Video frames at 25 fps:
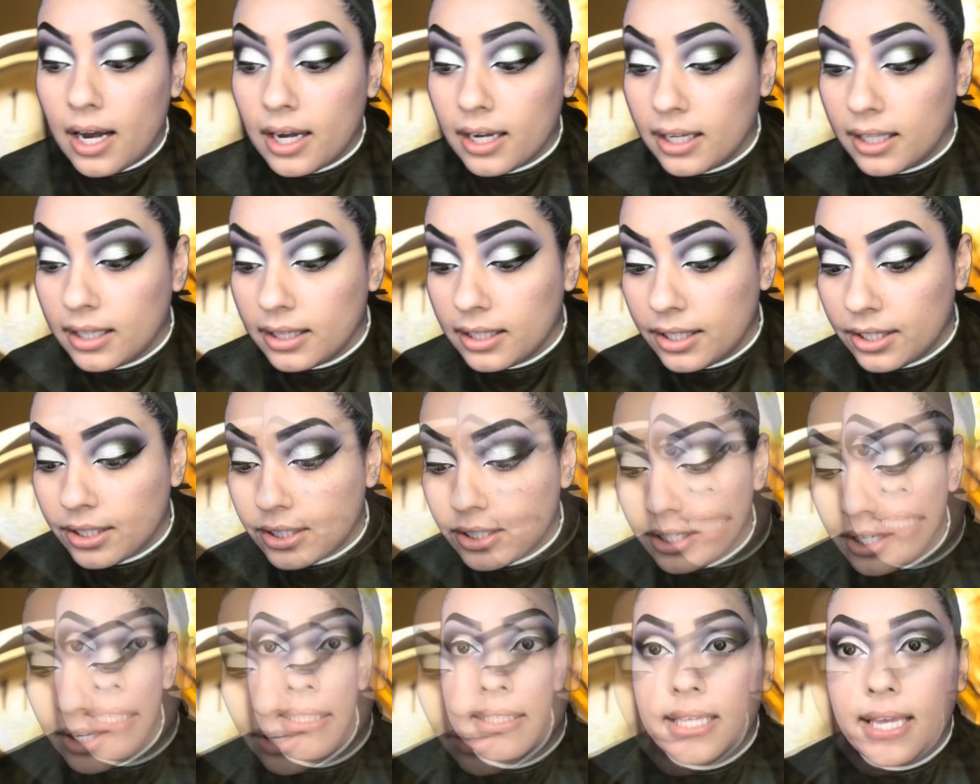glitter.
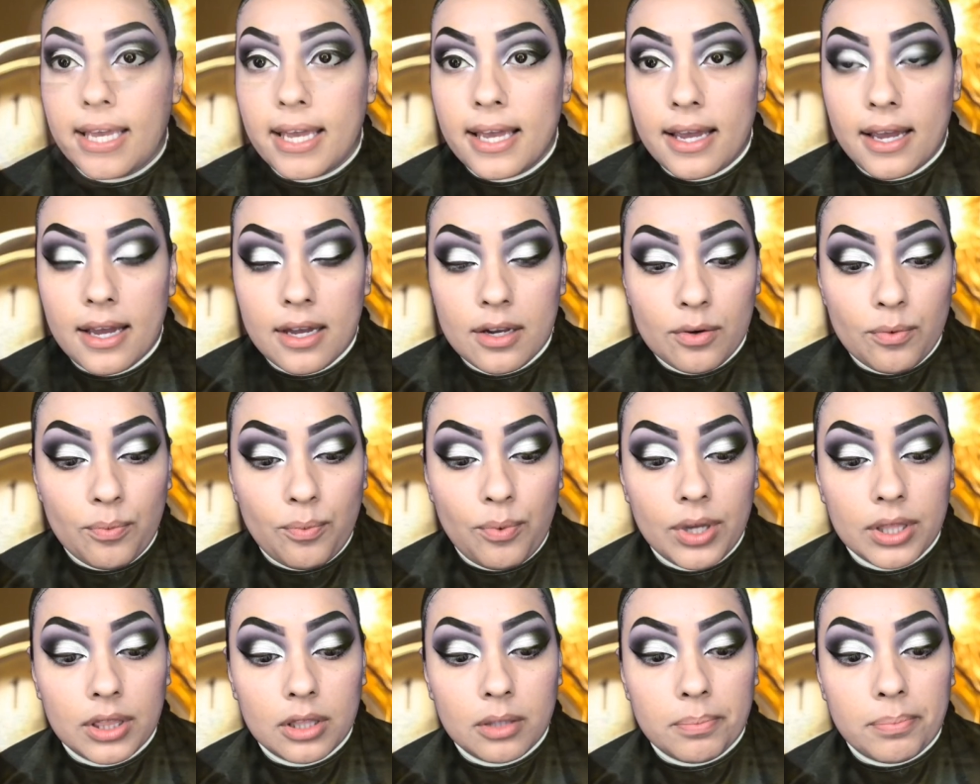And then
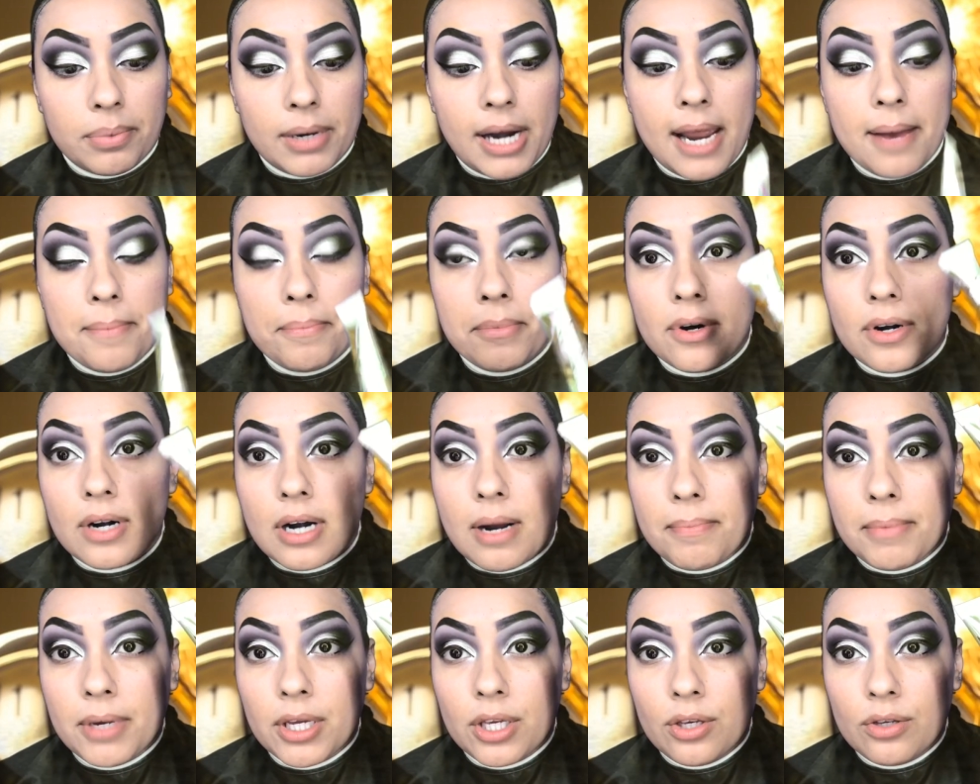with the primer,
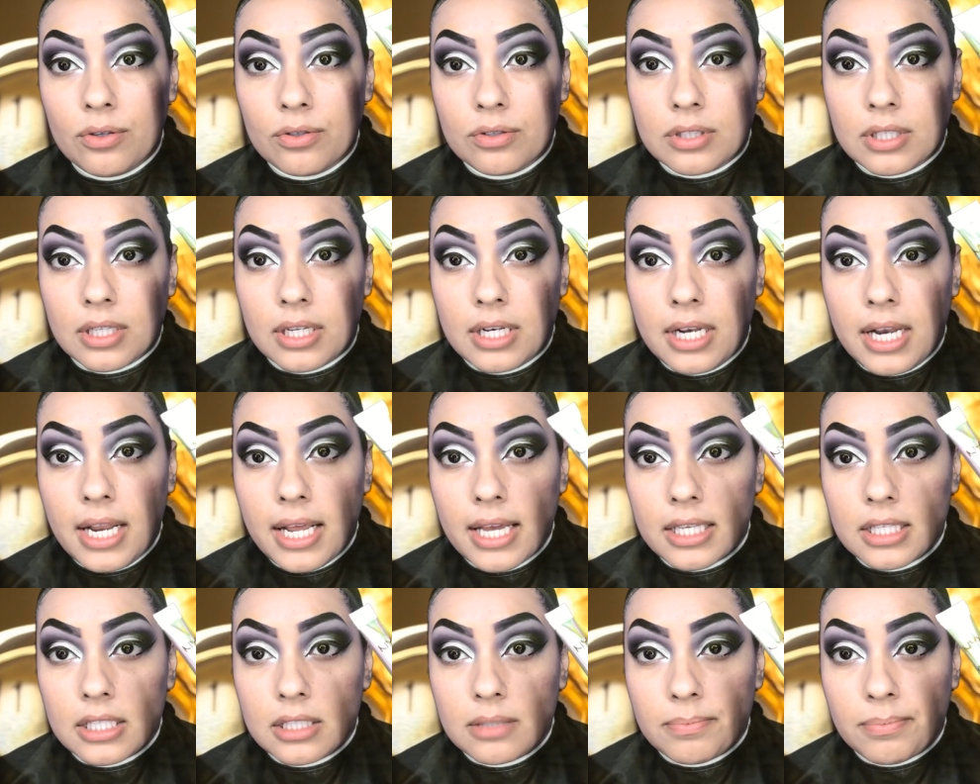I'm gonna use the
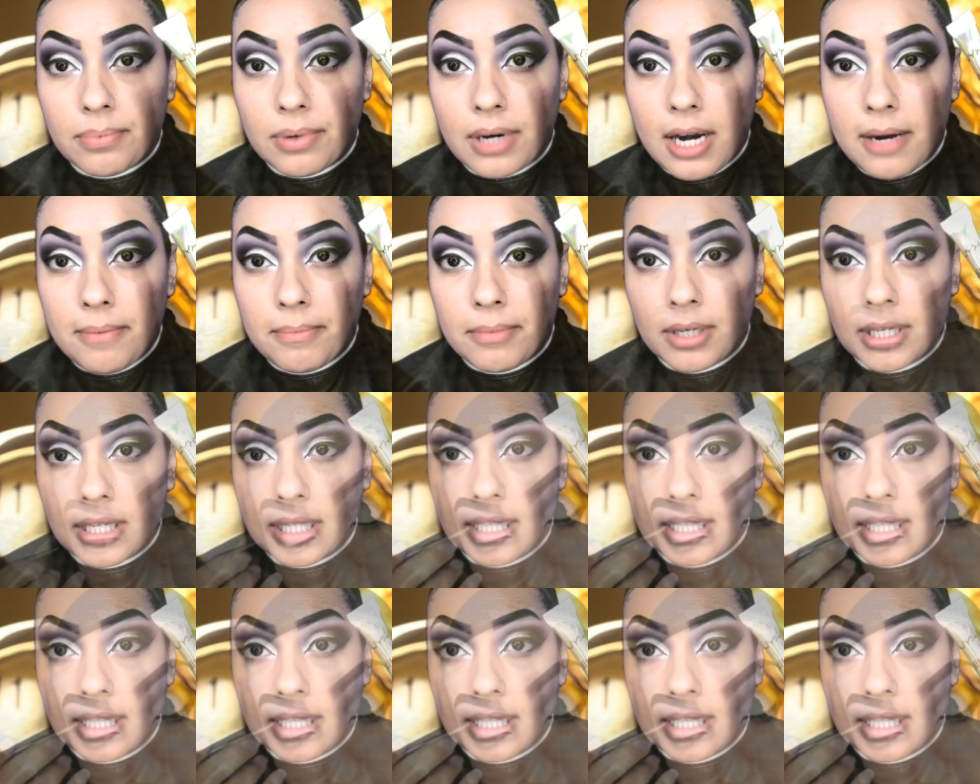NYX primer